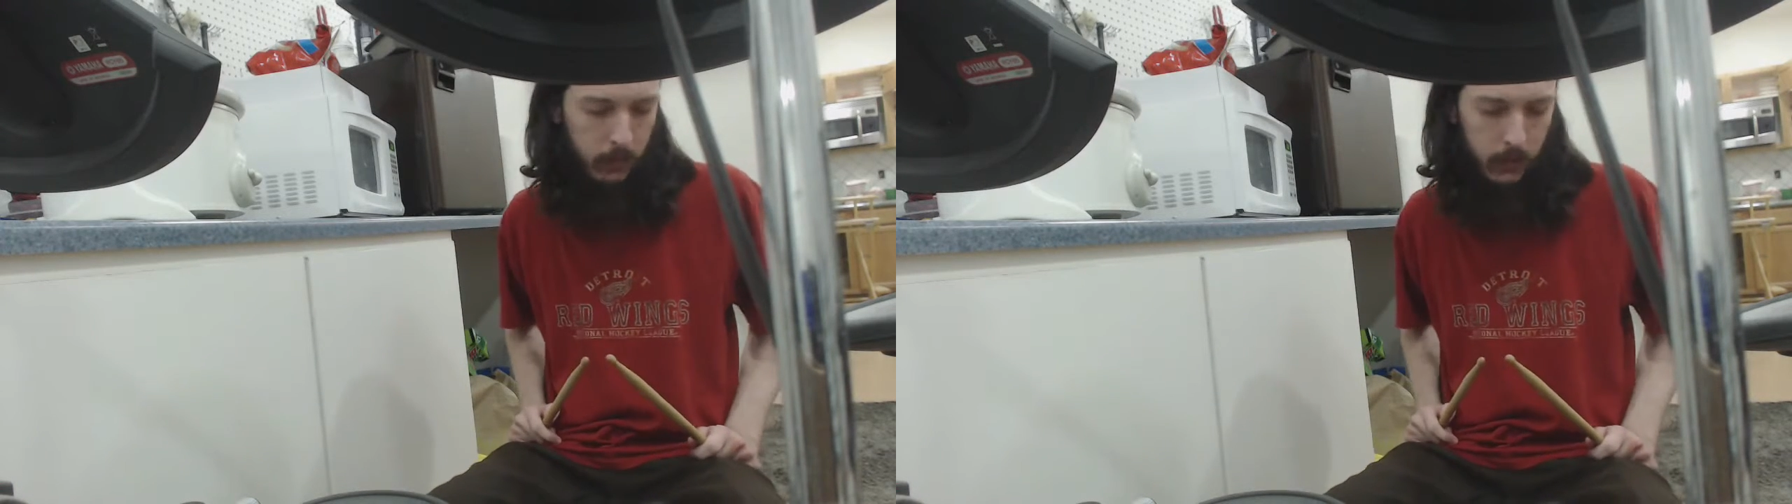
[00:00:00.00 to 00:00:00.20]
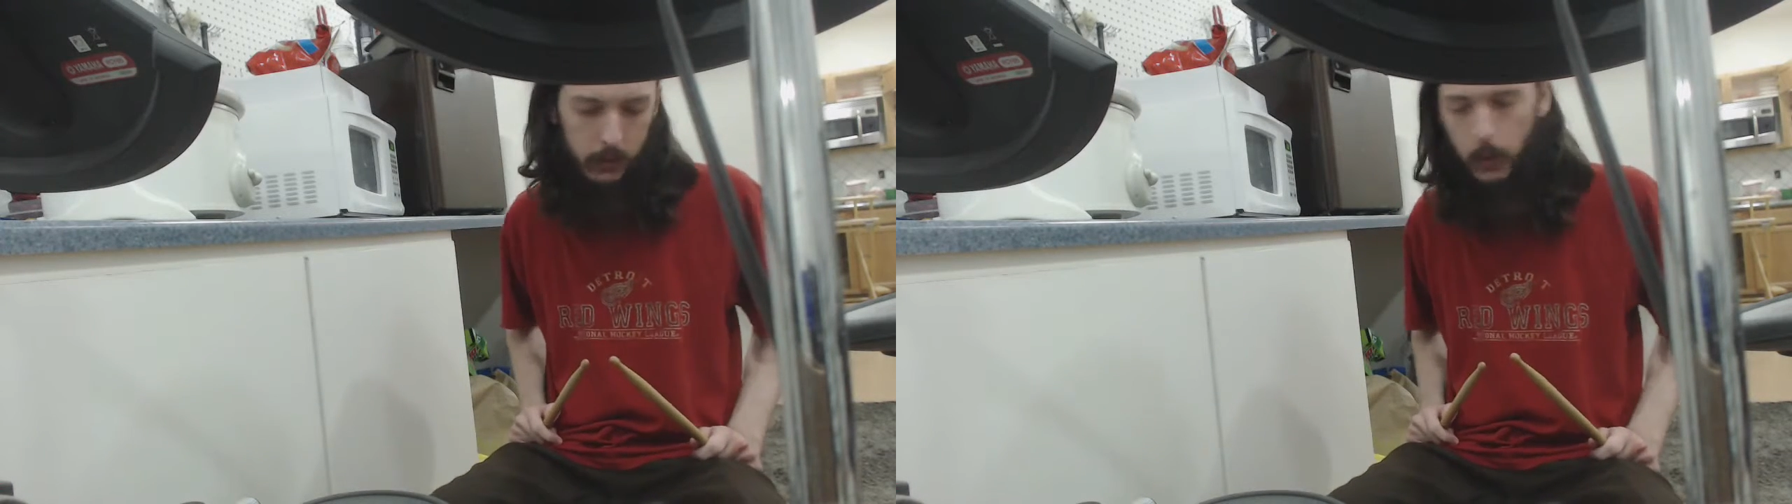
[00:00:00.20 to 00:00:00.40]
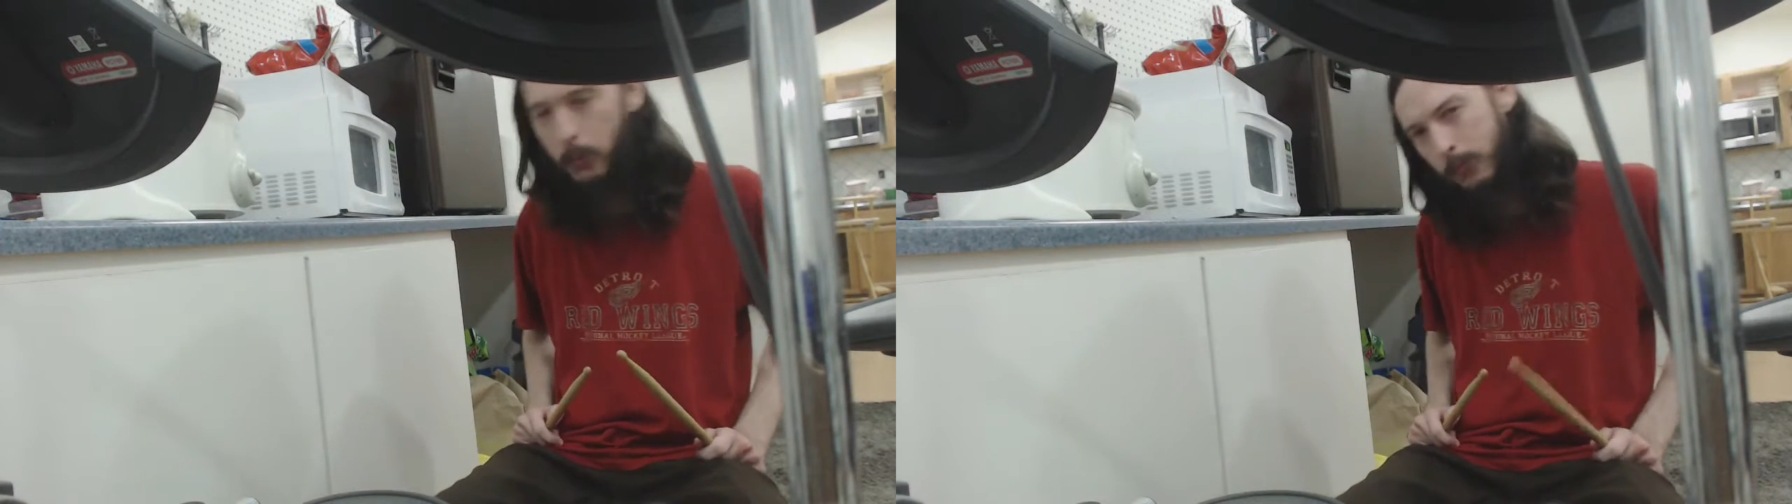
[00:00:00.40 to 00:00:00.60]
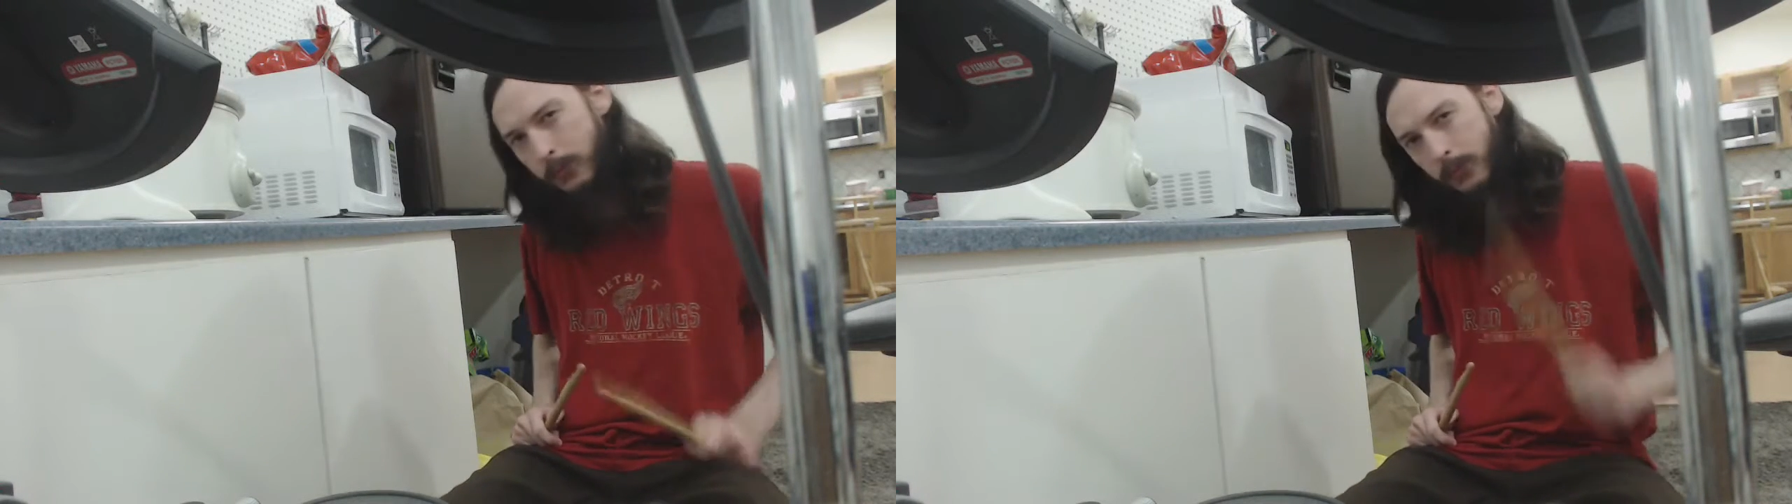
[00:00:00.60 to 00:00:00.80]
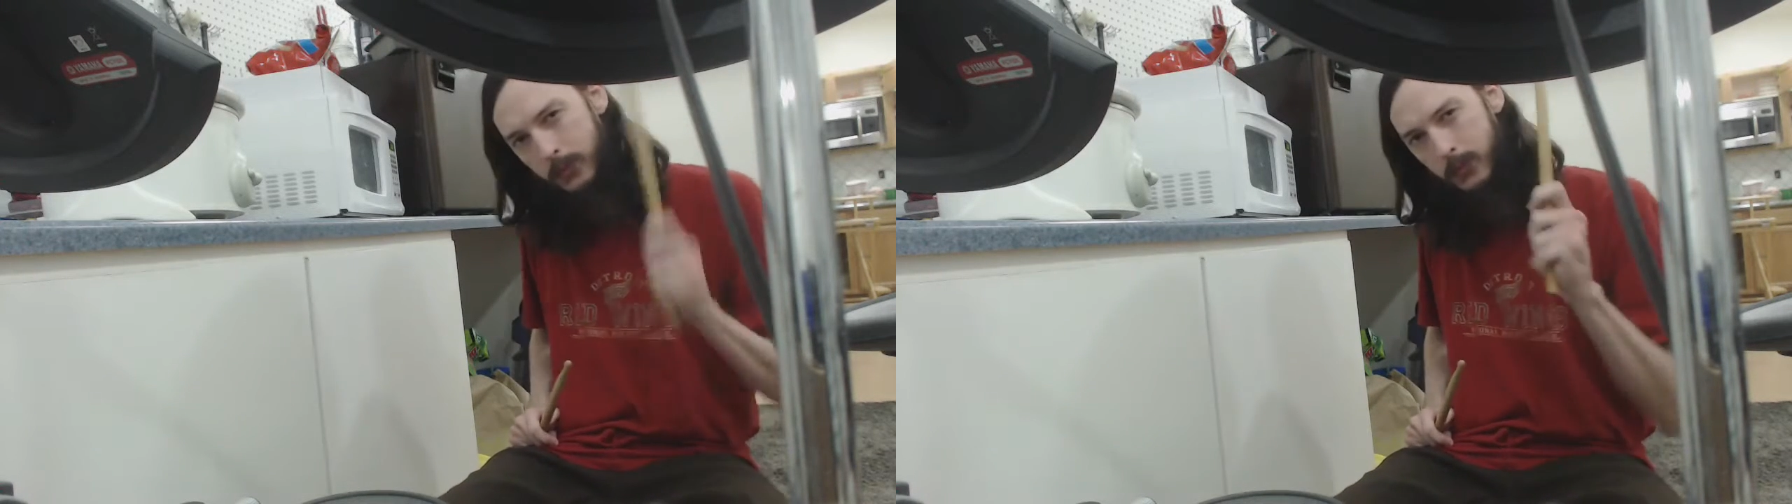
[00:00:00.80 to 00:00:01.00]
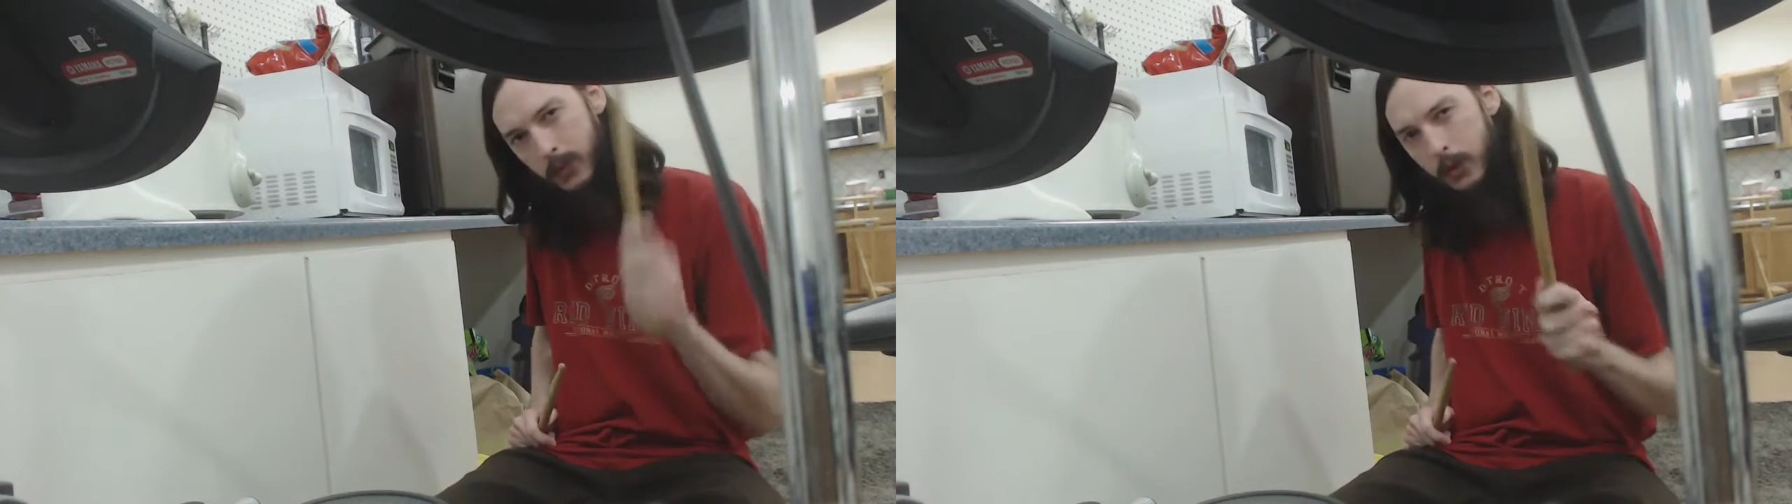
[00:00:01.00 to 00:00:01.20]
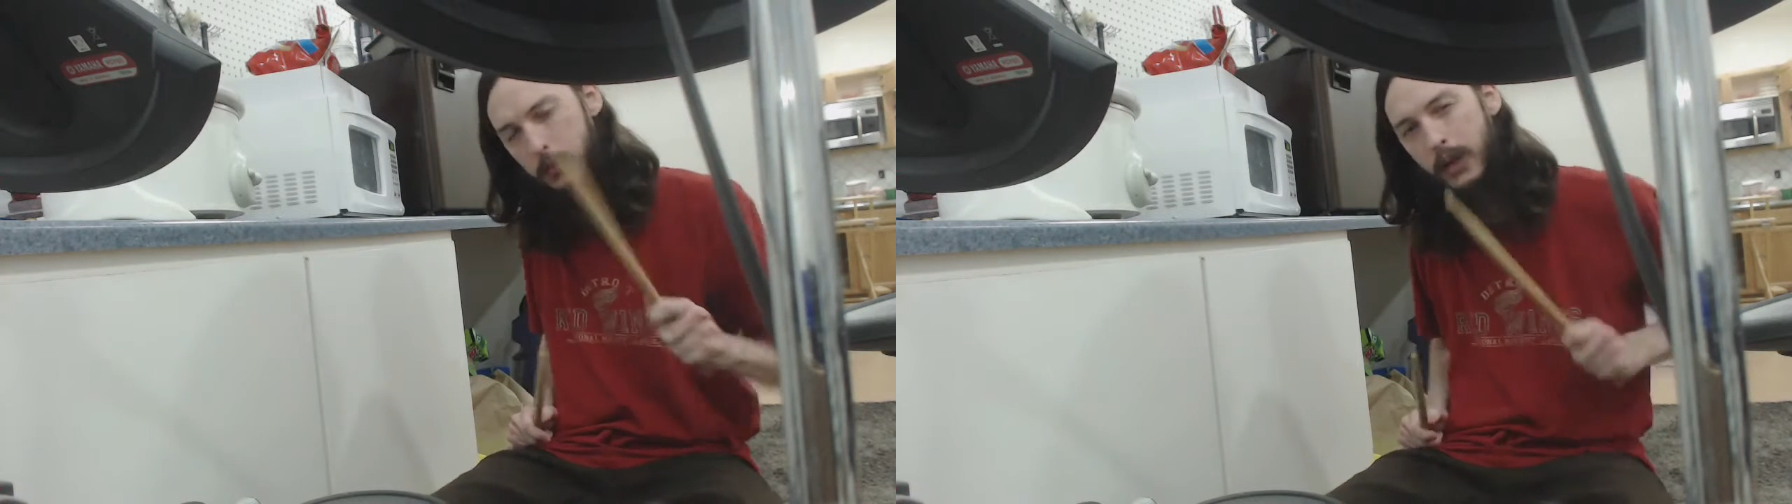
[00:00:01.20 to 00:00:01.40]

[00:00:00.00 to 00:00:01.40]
So if you